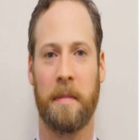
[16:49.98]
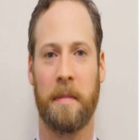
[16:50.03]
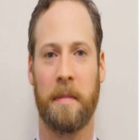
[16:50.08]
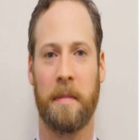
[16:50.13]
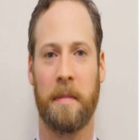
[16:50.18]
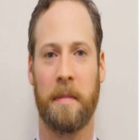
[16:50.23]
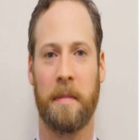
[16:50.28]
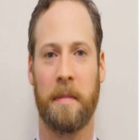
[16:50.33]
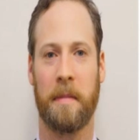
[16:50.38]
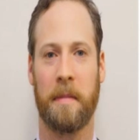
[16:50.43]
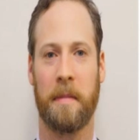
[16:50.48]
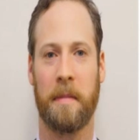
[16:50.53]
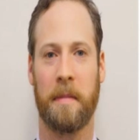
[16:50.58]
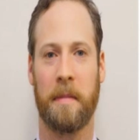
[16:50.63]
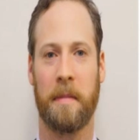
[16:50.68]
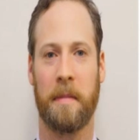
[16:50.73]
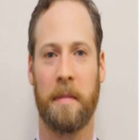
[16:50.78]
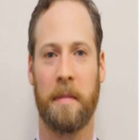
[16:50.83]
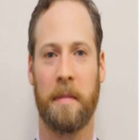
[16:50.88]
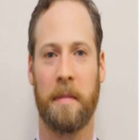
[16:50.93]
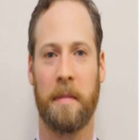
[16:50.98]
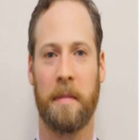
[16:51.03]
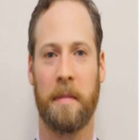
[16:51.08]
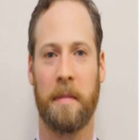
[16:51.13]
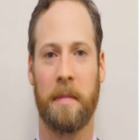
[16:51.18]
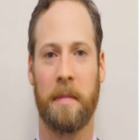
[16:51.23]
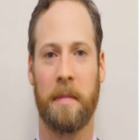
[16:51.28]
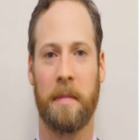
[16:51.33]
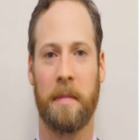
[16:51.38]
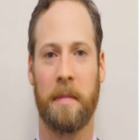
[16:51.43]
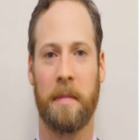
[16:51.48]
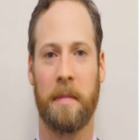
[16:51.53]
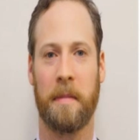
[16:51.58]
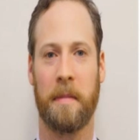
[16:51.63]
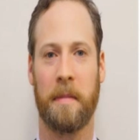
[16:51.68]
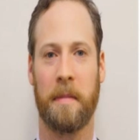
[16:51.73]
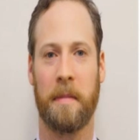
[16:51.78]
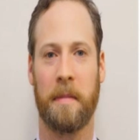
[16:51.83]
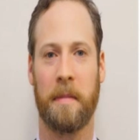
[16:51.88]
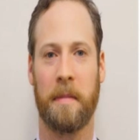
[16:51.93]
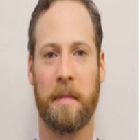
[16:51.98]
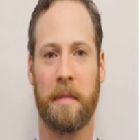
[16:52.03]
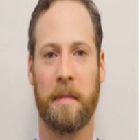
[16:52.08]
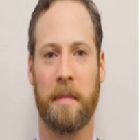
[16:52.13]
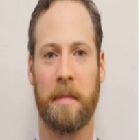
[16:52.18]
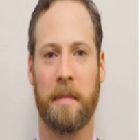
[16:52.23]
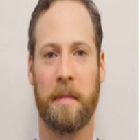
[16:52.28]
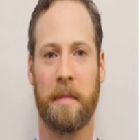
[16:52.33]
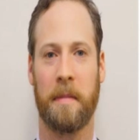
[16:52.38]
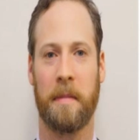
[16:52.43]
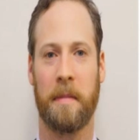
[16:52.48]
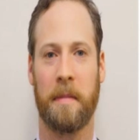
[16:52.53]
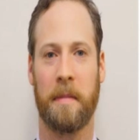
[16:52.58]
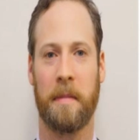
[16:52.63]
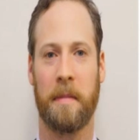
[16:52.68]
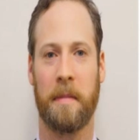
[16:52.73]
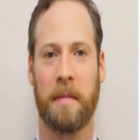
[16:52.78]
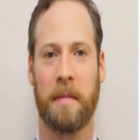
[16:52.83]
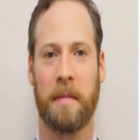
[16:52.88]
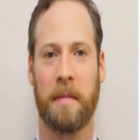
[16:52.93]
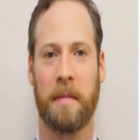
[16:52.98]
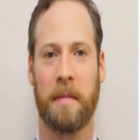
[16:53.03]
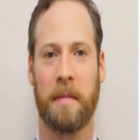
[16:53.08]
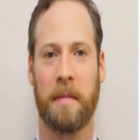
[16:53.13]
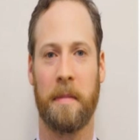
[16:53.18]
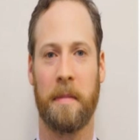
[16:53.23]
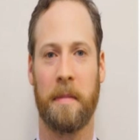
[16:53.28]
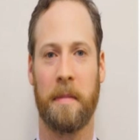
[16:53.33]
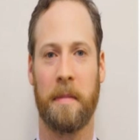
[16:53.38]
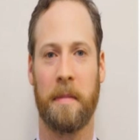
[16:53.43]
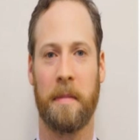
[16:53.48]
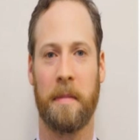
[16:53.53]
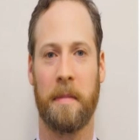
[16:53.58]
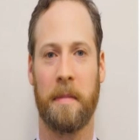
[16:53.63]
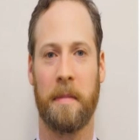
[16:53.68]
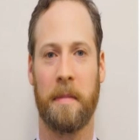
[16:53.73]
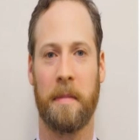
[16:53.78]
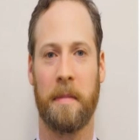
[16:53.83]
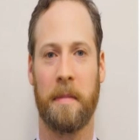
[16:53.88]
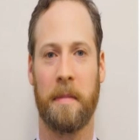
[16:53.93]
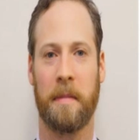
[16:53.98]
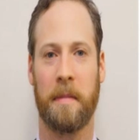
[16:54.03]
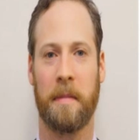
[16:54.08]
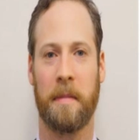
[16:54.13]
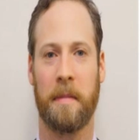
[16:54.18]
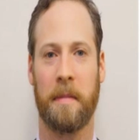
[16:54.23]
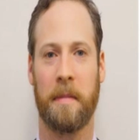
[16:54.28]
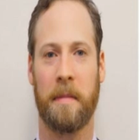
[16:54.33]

The face doesn't move, so there is nothing to read.